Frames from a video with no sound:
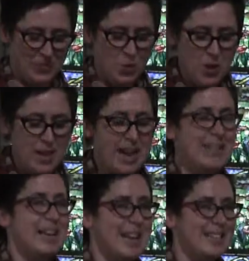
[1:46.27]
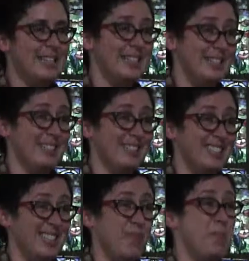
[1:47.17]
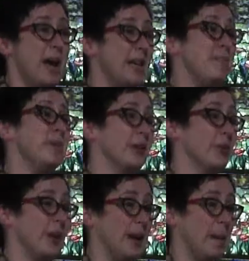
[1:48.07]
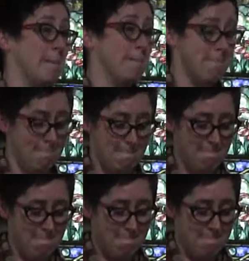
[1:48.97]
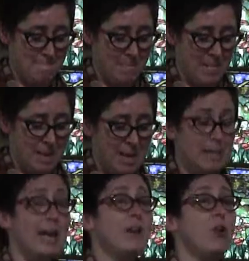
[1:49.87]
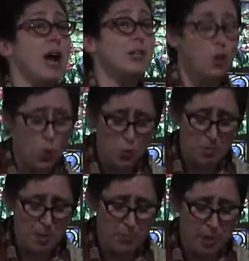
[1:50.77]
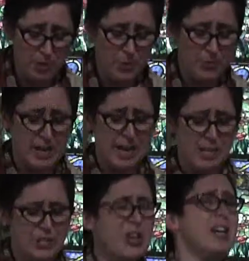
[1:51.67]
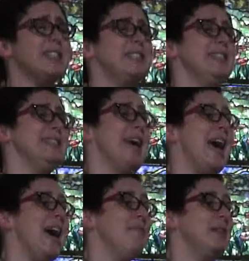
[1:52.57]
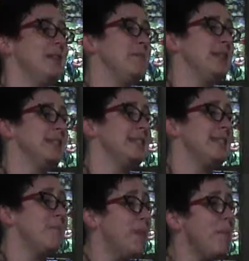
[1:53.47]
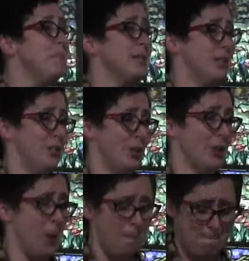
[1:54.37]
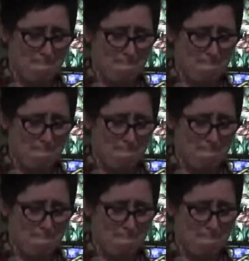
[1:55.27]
The weekend ended in petty bickering. Later, I told my brother that I just didn't have it in me to step up this year.